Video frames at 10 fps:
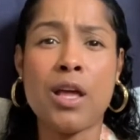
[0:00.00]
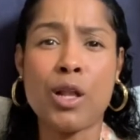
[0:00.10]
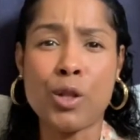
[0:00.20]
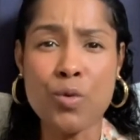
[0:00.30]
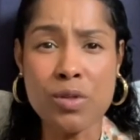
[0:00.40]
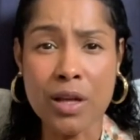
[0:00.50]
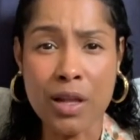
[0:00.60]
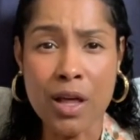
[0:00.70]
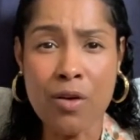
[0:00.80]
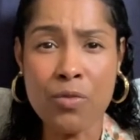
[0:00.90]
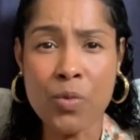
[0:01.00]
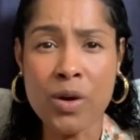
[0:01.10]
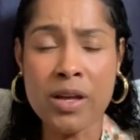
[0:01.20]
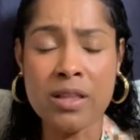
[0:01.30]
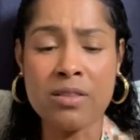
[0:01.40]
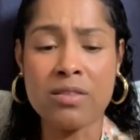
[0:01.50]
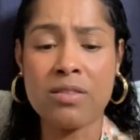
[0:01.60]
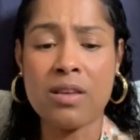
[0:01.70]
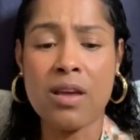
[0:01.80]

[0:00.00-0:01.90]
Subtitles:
losing loved ones,